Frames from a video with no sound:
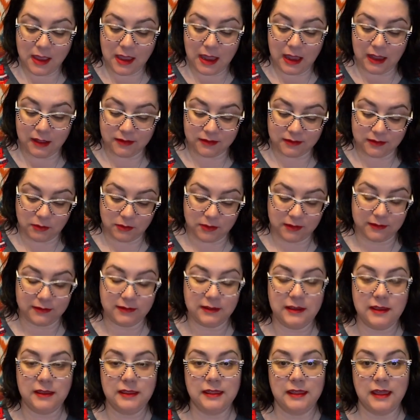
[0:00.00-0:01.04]
And so to
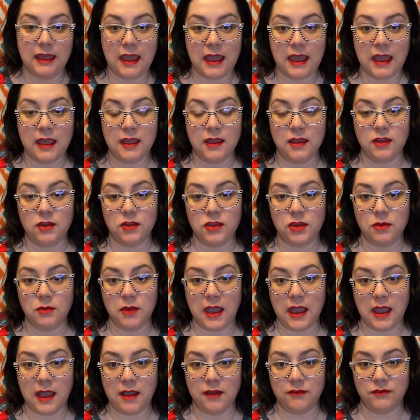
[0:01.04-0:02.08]
see that you
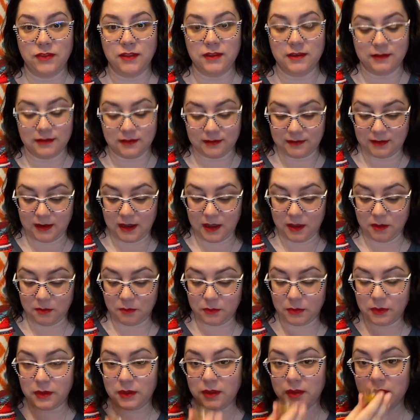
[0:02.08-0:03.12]
have this temp
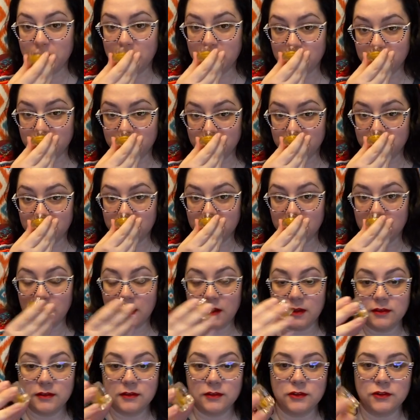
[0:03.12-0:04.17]

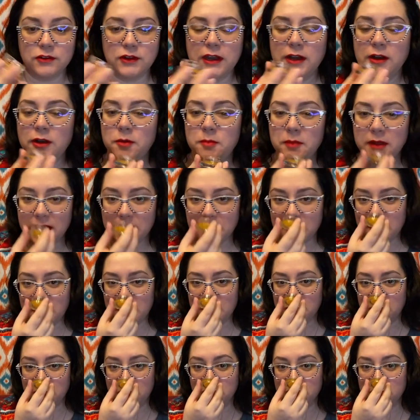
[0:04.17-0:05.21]
concentrate, oh my God,
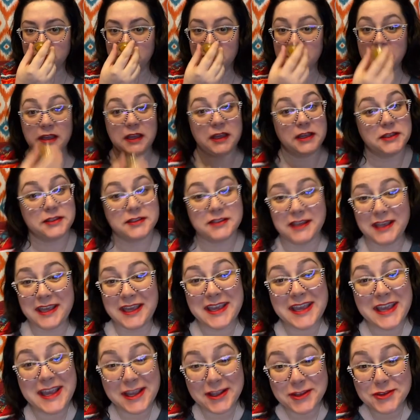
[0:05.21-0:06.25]
guys,
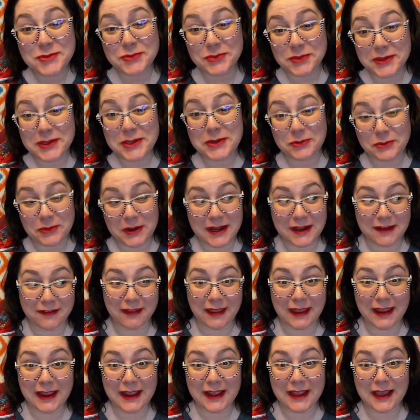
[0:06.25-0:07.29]
it's really wild.
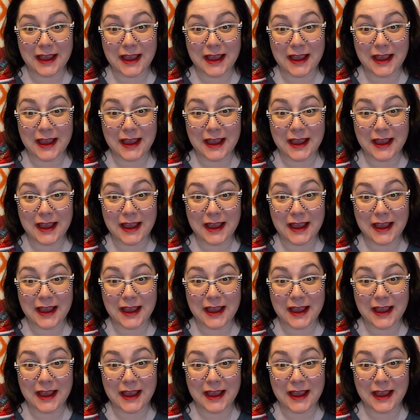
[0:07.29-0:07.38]
Like,